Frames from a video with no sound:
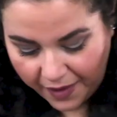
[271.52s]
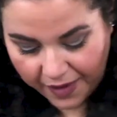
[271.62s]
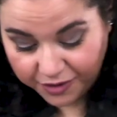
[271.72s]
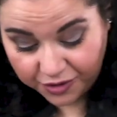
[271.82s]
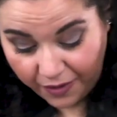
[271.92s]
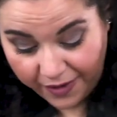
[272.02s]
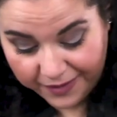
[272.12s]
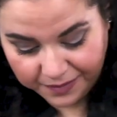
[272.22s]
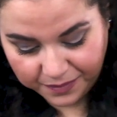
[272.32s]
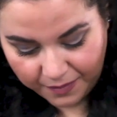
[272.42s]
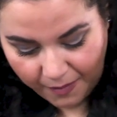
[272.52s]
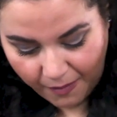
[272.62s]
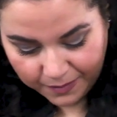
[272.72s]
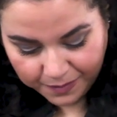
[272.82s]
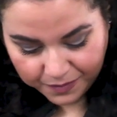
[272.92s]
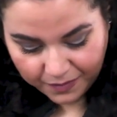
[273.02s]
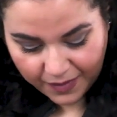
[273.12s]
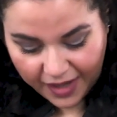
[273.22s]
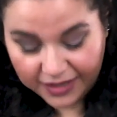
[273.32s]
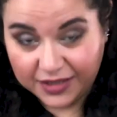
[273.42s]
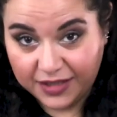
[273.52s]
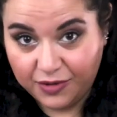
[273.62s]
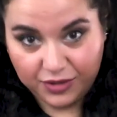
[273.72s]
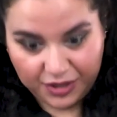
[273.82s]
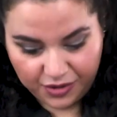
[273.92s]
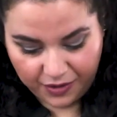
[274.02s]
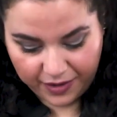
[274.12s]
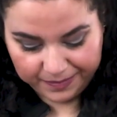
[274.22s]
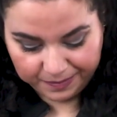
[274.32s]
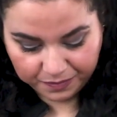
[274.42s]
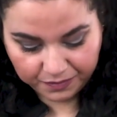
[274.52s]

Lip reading: It's so good. It's literally so good.